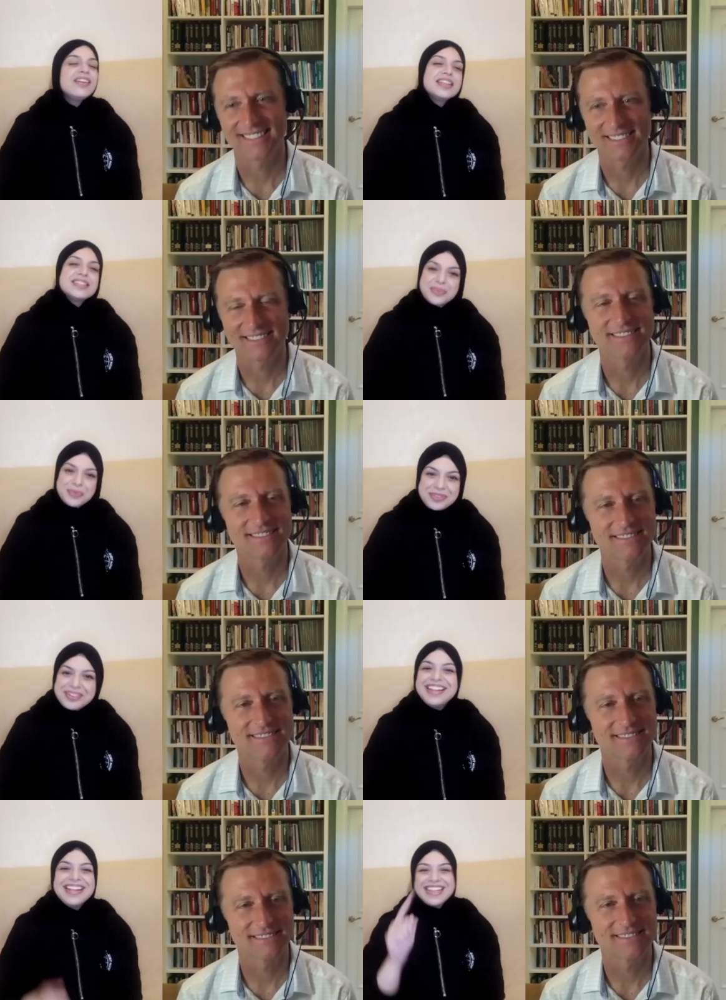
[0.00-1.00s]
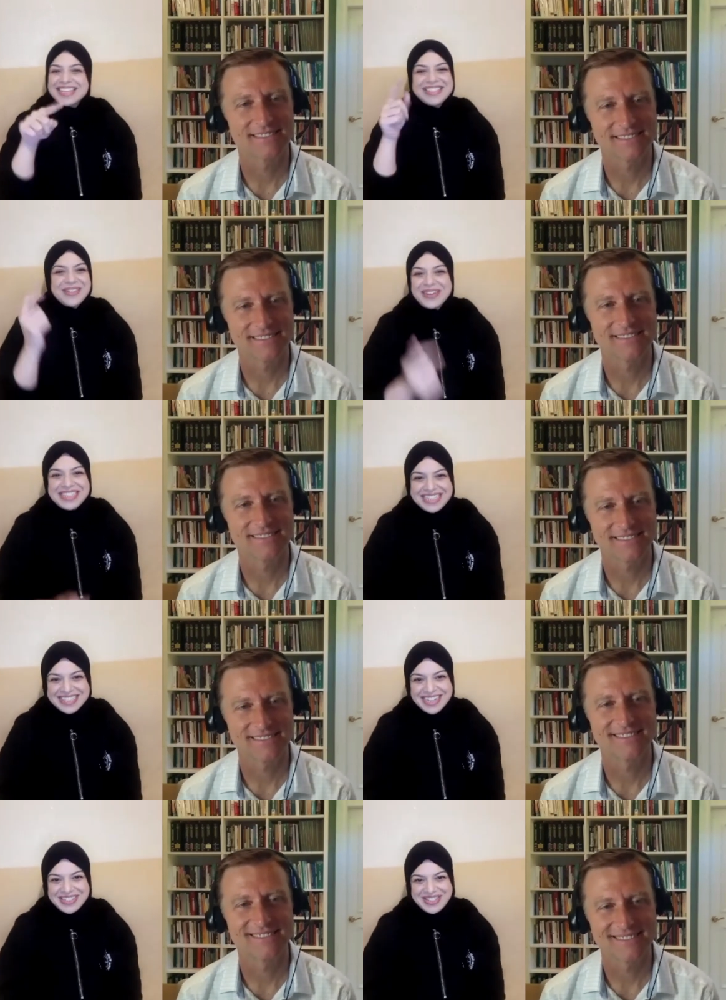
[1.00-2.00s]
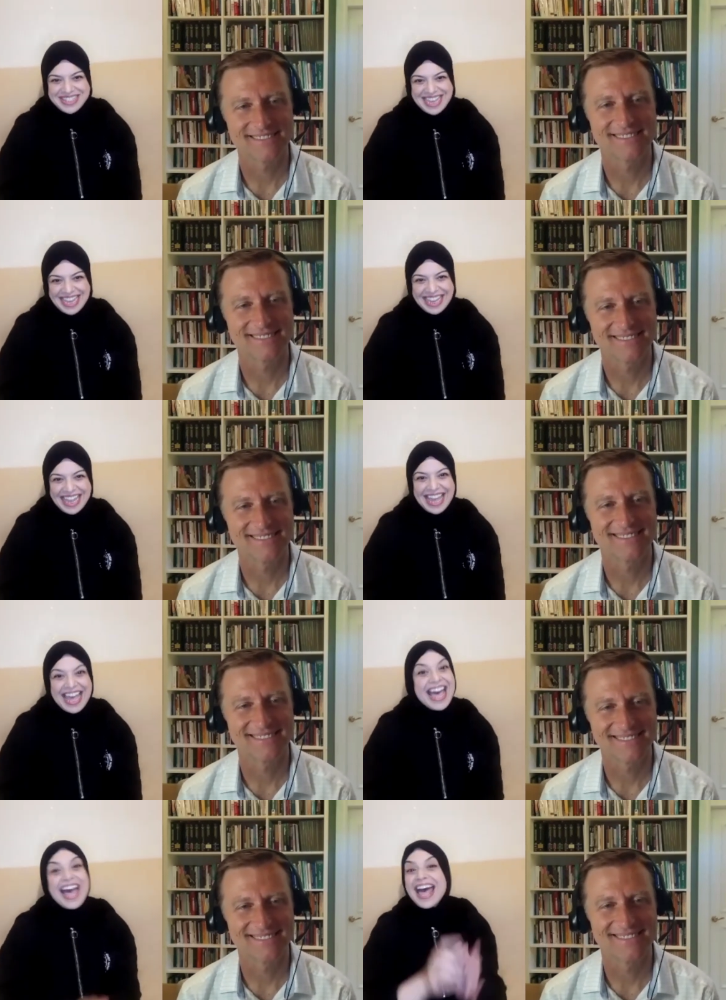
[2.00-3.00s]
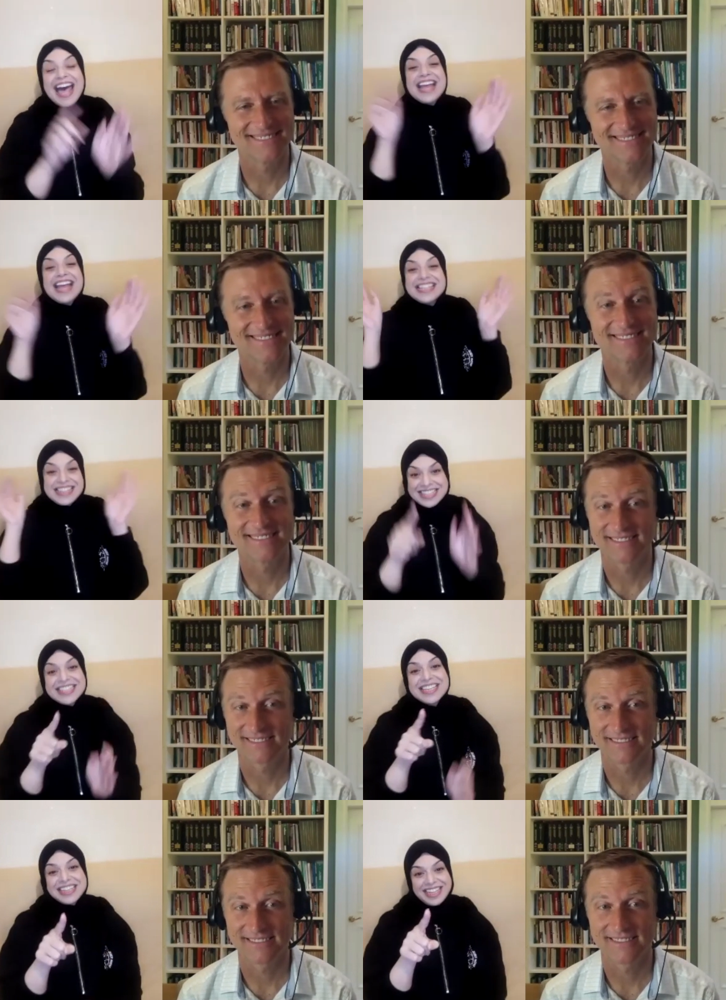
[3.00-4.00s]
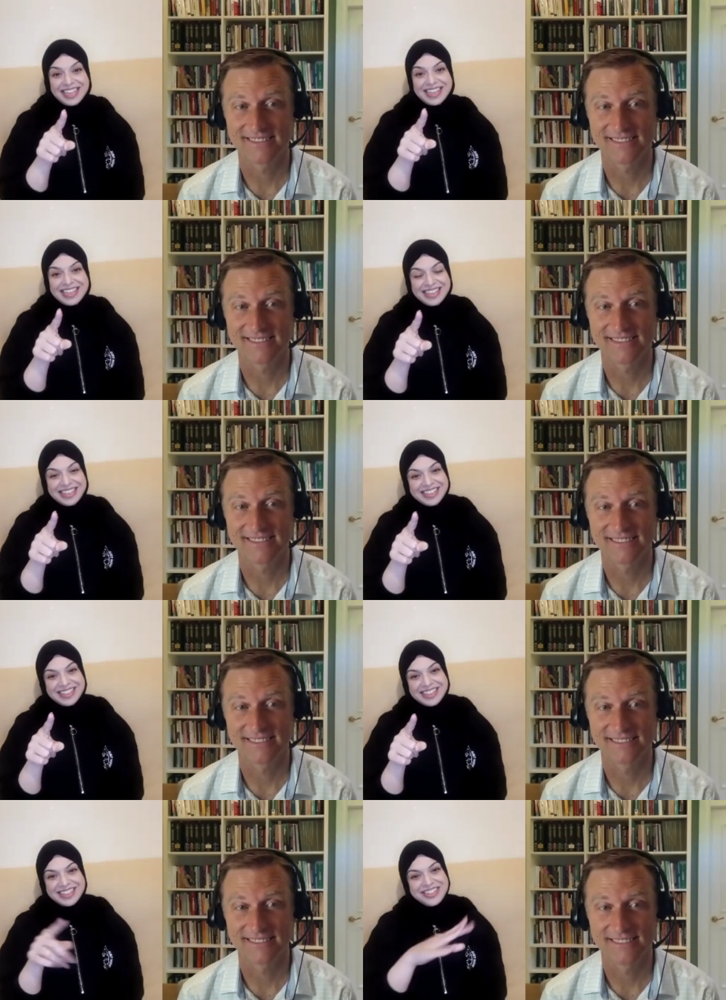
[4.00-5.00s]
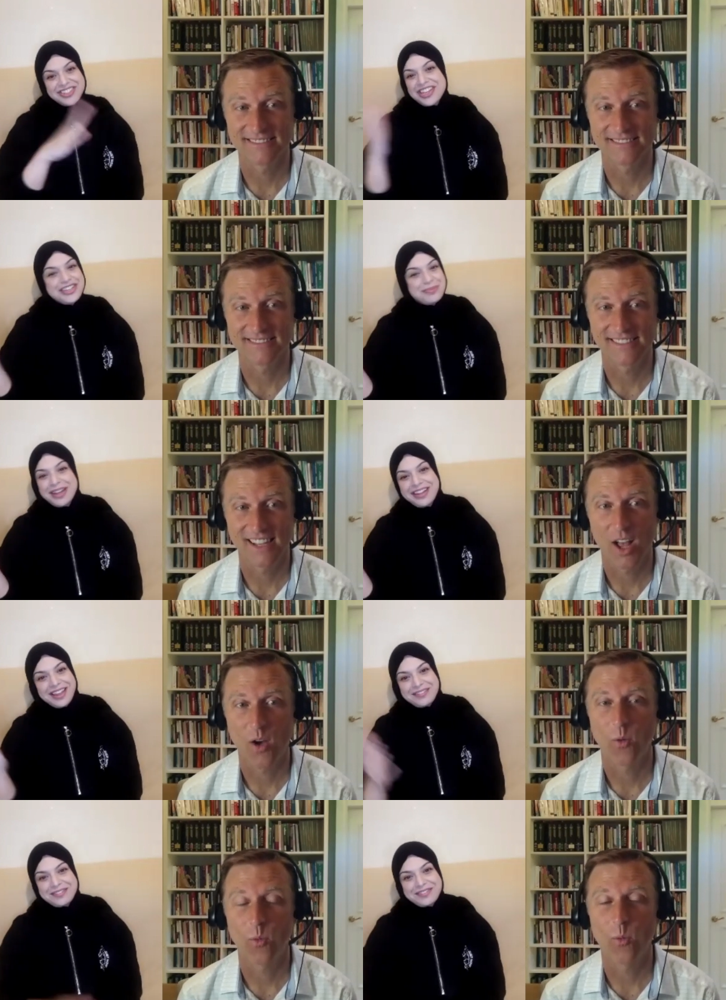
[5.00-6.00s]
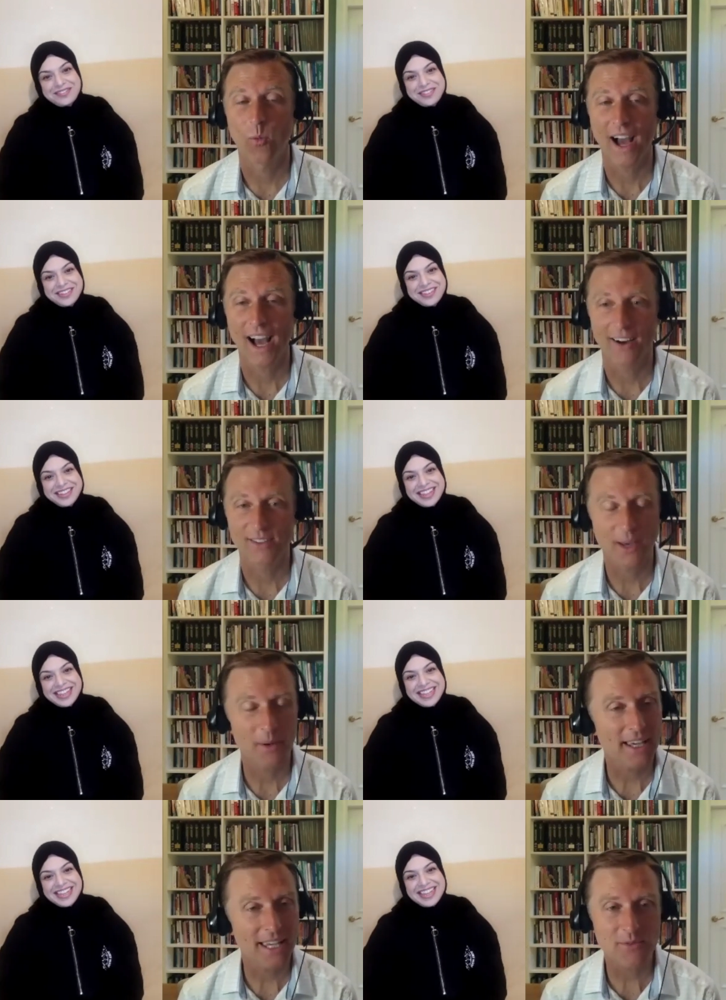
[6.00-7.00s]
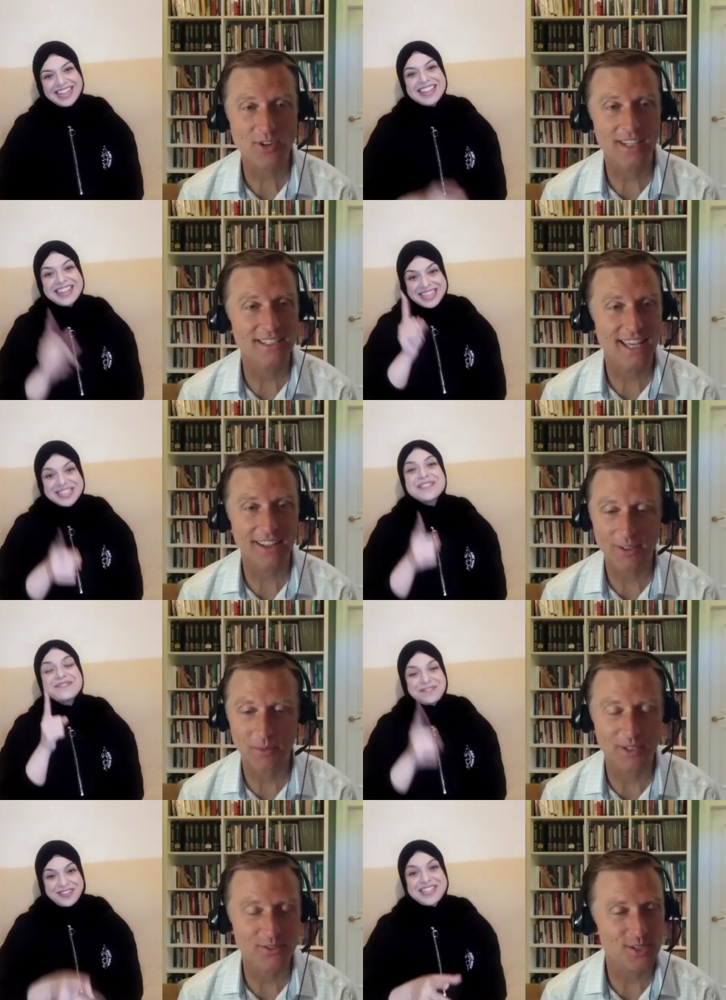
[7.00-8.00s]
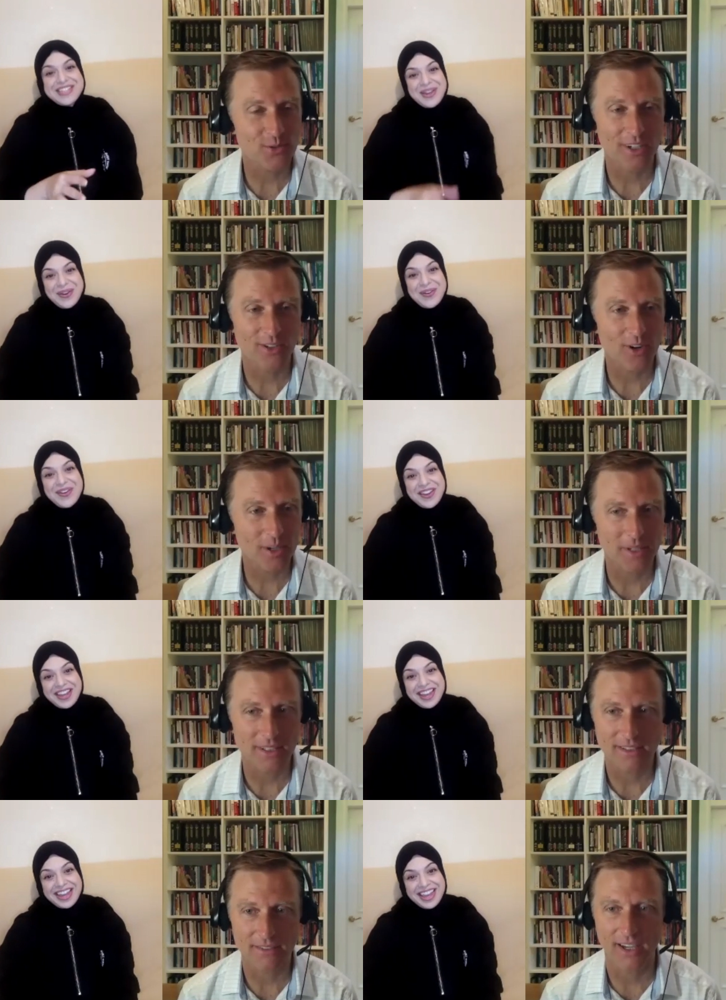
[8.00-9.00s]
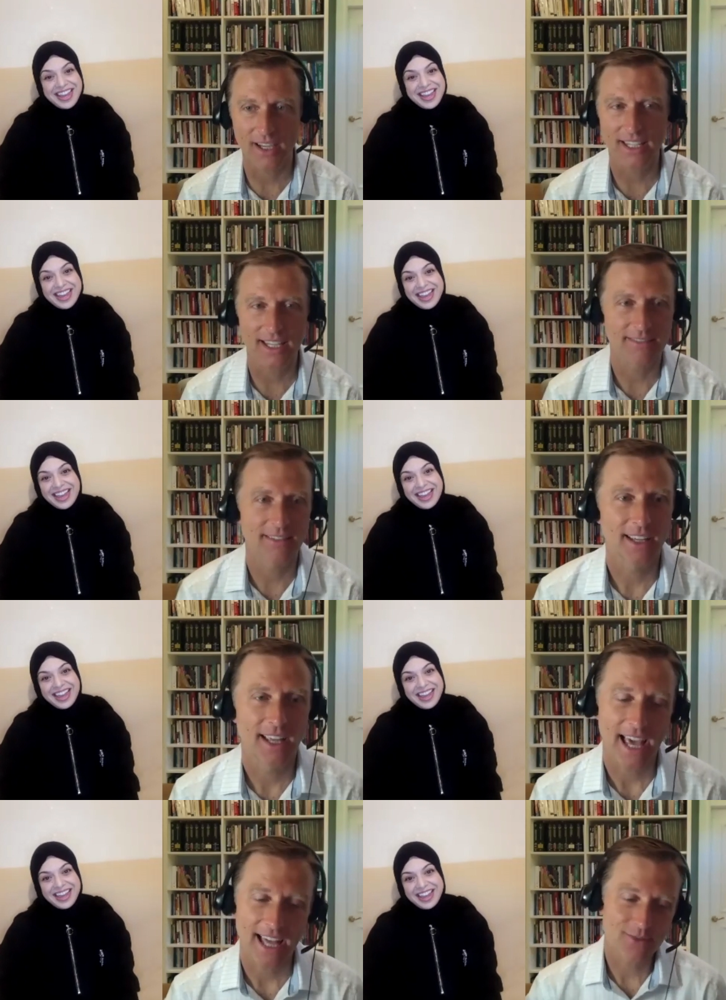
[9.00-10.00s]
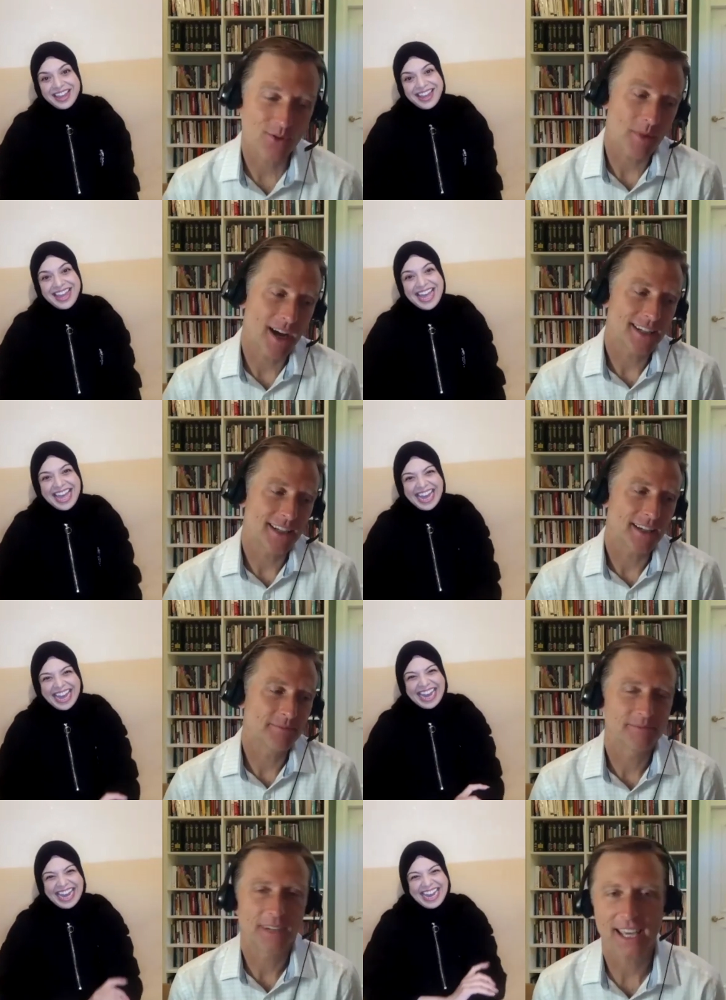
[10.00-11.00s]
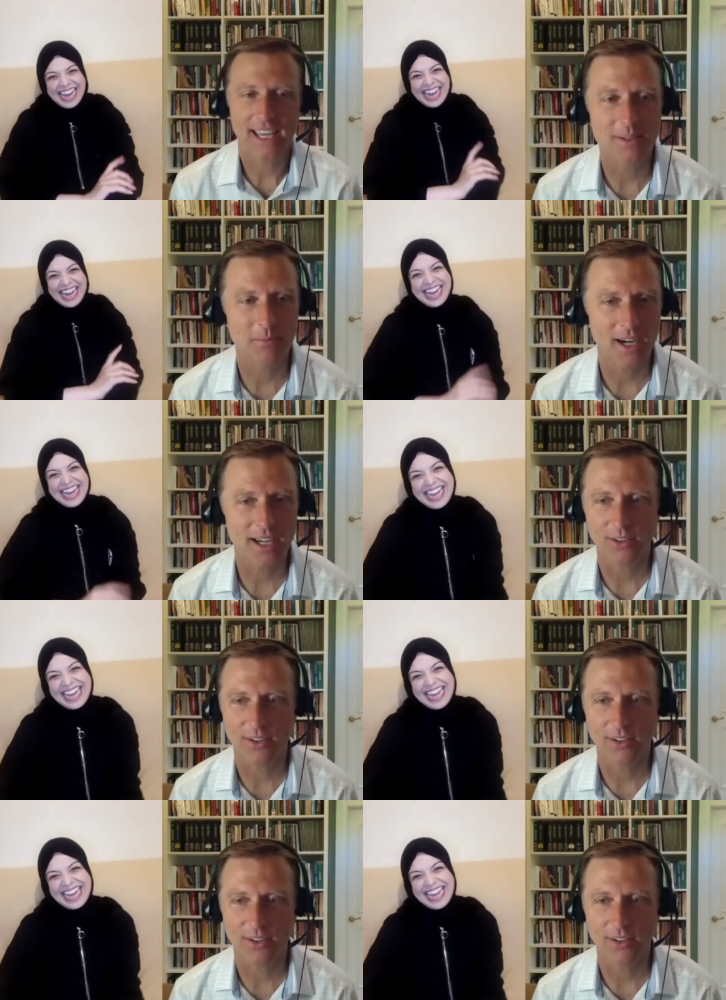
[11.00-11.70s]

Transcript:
Speaker 1: let's see what he's got to say. And this click changed my life.
Speaker 2: Wow. See, I kept trying to tell you, but you just were ignoring me until finally I had to remind you. I had to bug you